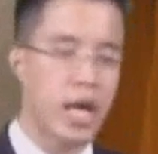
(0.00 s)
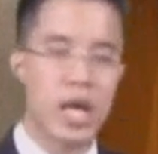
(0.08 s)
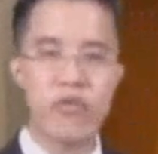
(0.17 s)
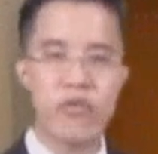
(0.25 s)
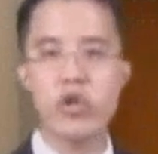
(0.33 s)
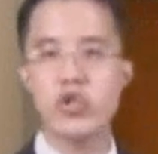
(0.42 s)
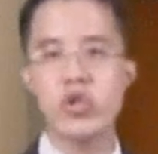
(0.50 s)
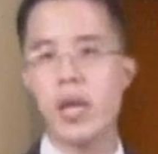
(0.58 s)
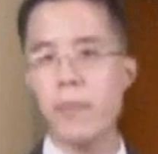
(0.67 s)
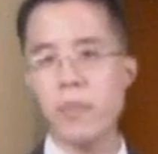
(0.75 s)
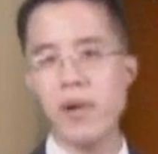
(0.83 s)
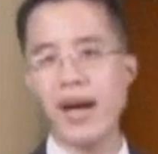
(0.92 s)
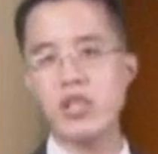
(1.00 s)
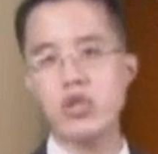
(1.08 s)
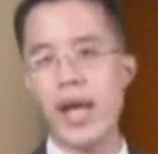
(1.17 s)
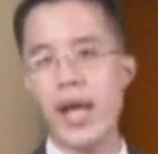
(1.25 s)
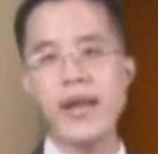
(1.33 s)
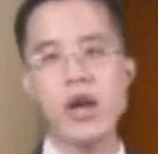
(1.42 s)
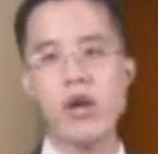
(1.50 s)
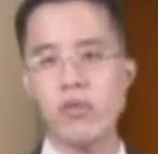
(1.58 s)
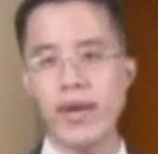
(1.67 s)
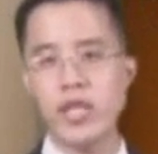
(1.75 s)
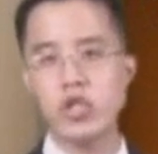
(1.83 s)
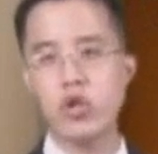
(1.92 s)
And of course, you can apply this to any other
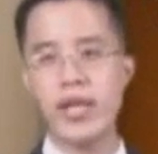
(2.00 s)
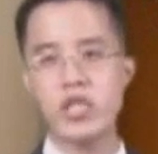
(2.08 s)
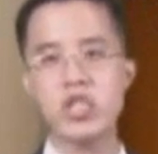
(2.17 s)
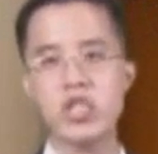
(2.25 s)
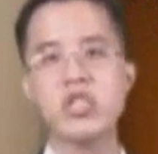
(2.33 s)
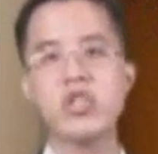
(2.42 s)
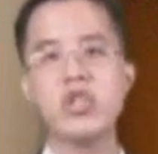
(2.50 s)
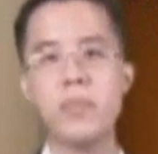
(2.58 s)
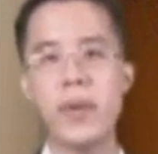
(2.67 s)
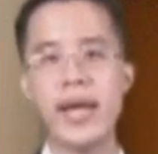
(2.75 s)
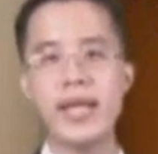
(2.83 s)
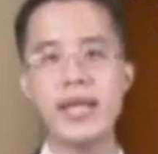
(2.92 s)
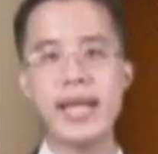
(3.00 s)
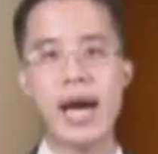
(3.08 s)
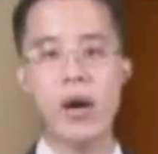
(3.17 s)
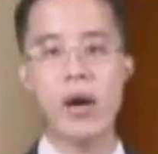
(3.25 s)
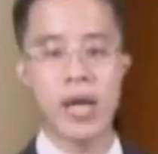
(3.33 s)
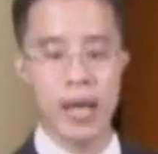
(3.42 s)
ratio and just continue breaking it down.